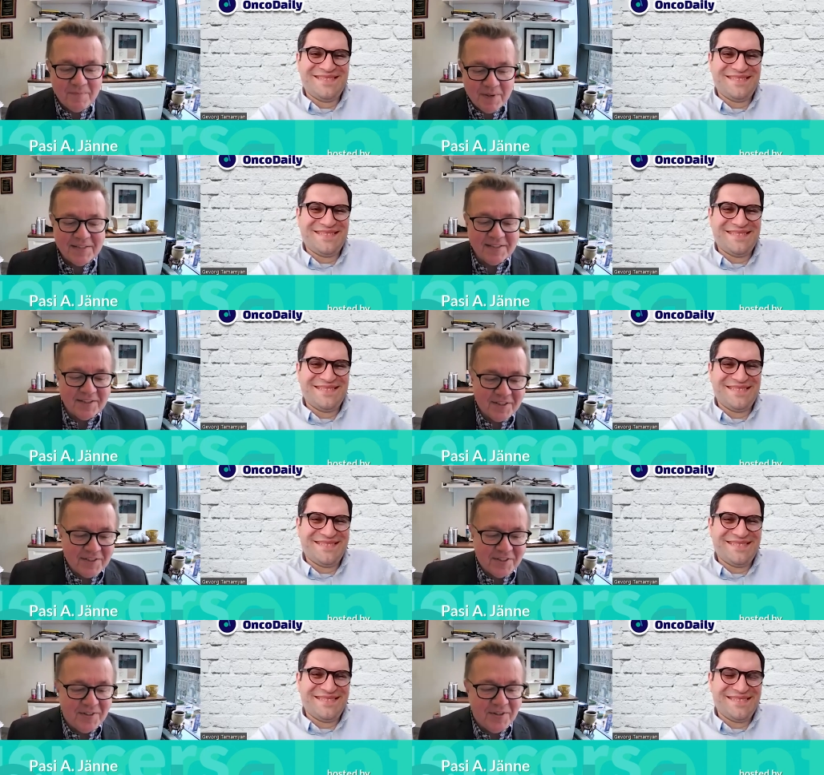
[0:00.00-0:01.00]
Speaker 1: pizza's good
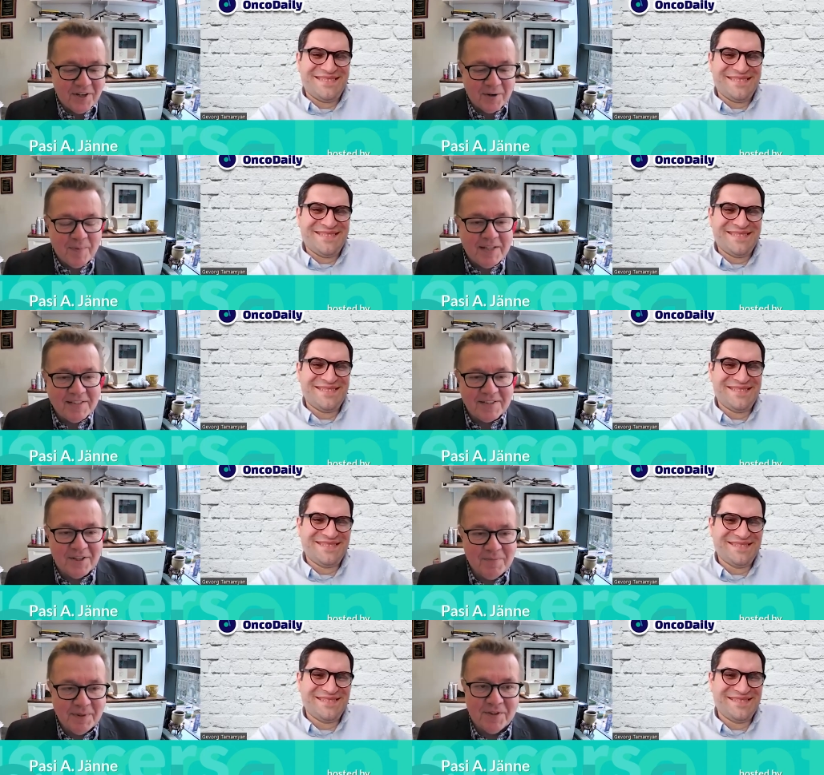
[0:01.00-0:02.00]
too. New York pizza's good,
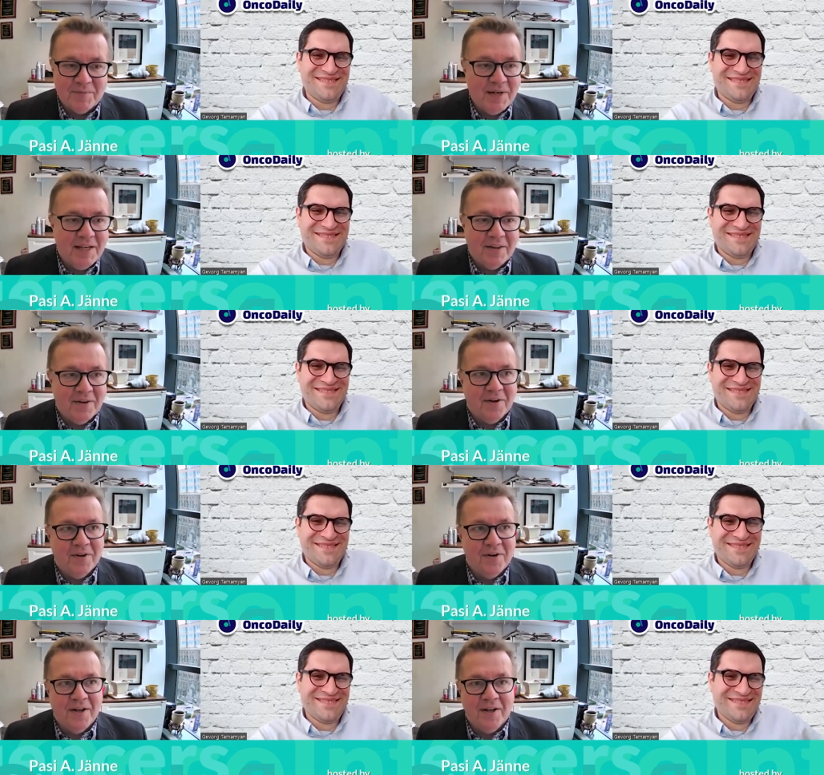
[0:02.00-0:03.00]
but there's many other good,
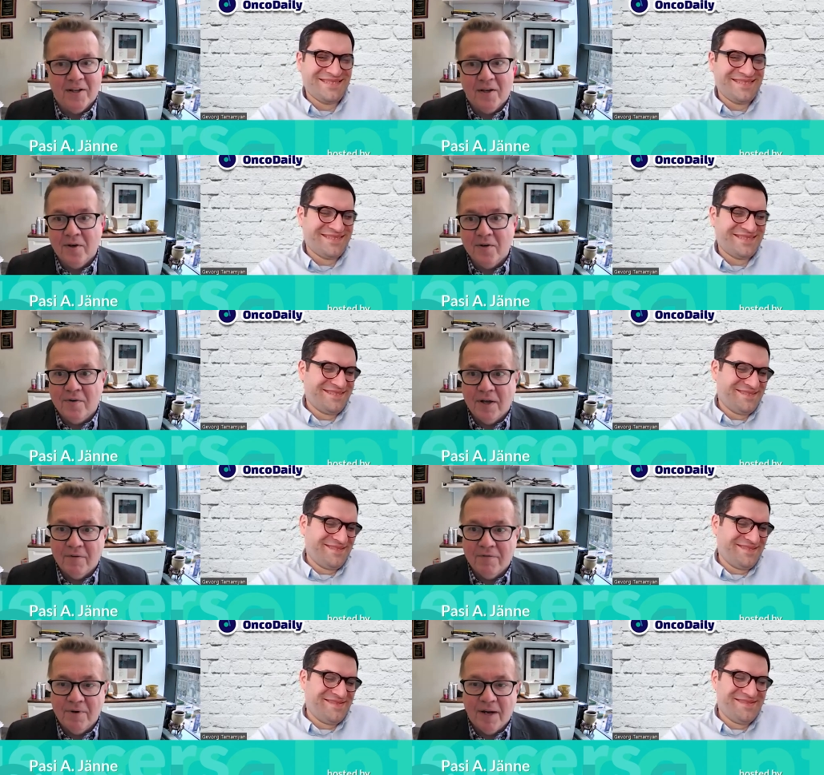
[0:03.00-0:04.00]
uh, good uh,
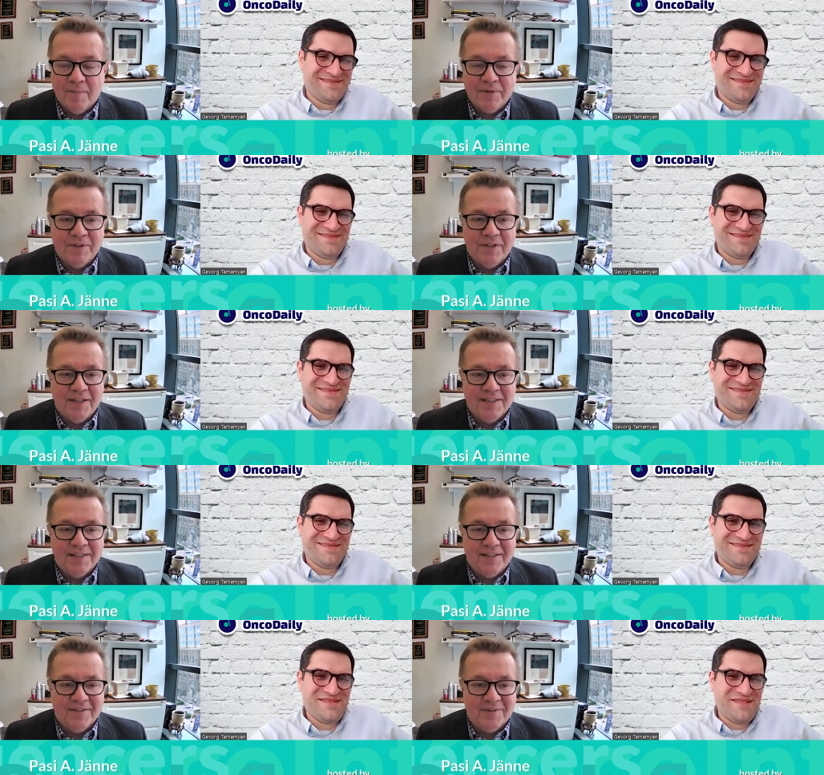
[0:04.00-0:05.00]
food opportunities
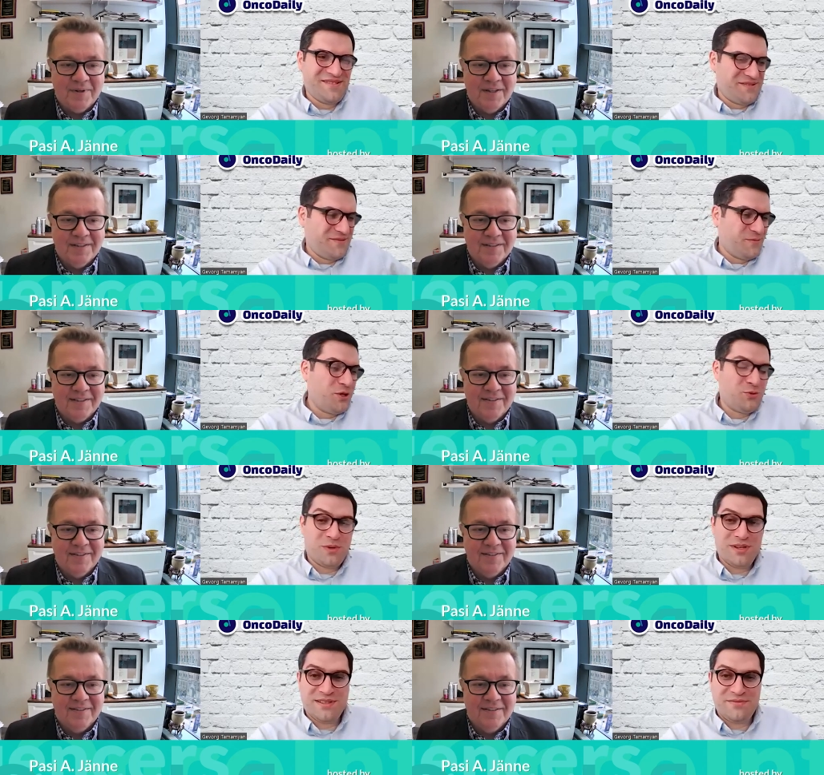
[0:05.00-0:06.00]
there as well. So,
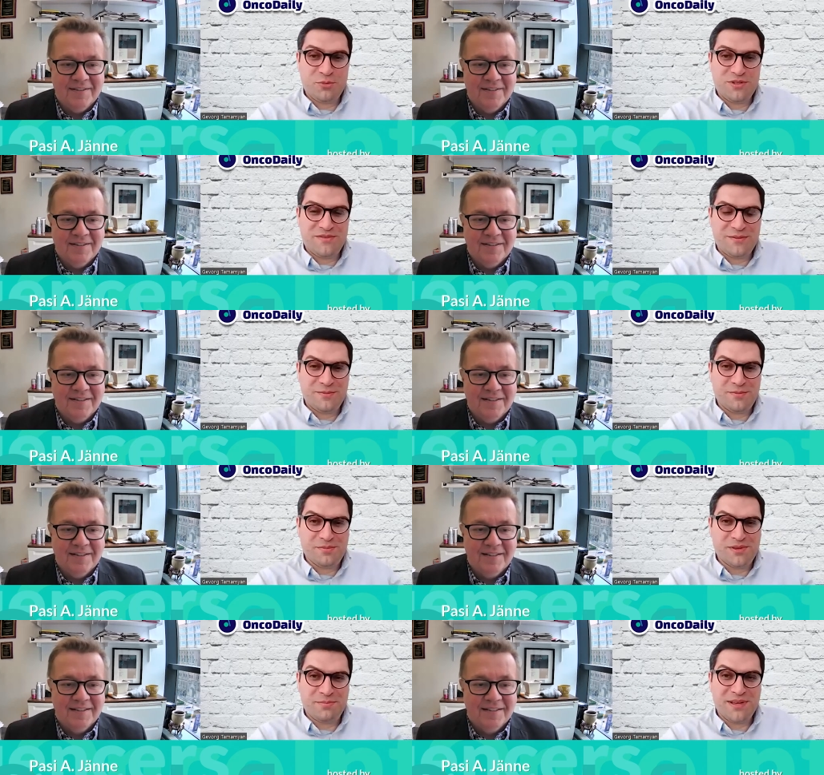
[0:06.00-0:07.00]
Speaker 2: which one is the most,
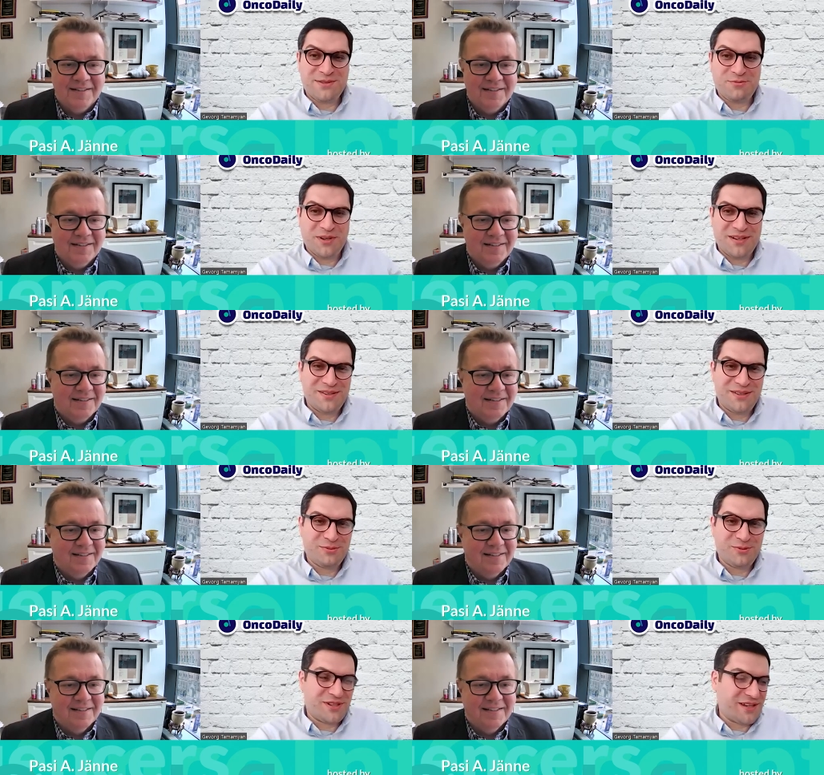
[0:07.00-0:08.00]
the best one
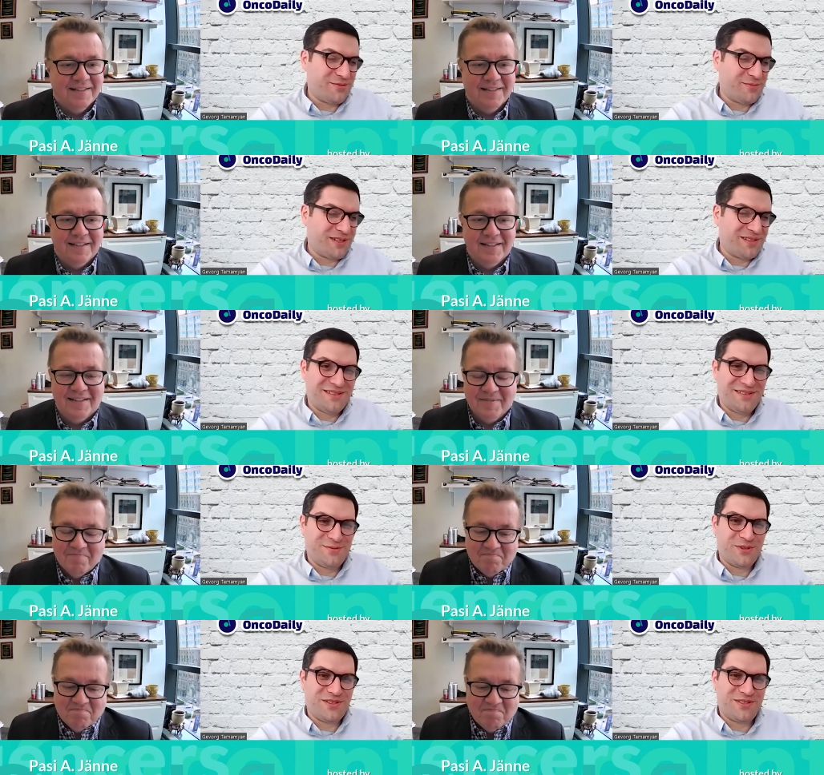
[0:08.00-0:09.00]
you would
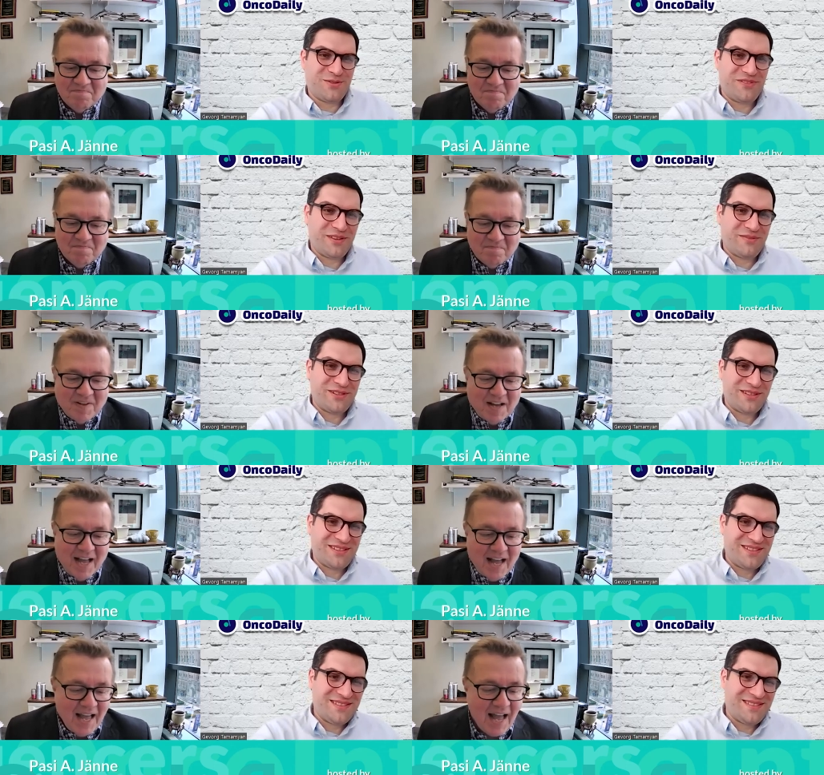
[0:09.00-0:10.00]
recommend? What's your
Speaker 1: favorite?
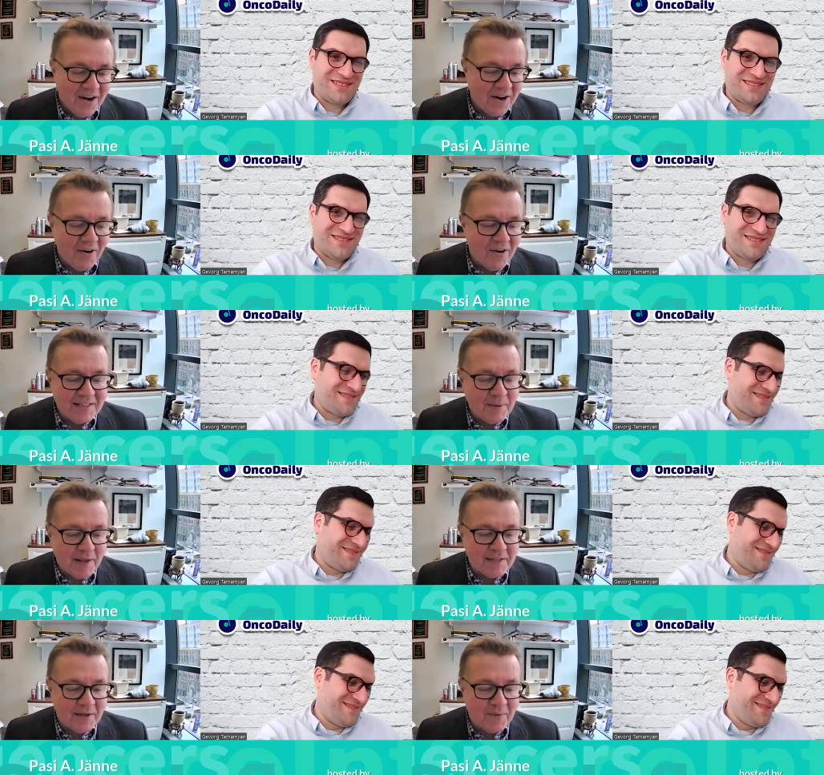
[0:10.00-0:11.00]
I, I don't know. It
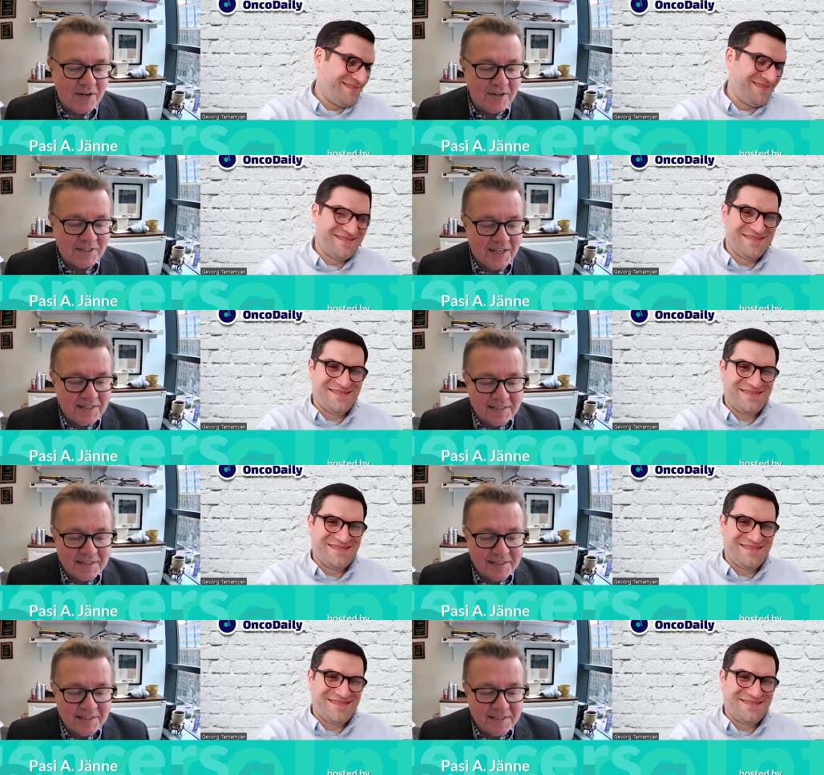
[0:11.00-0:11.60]
depends on what your taste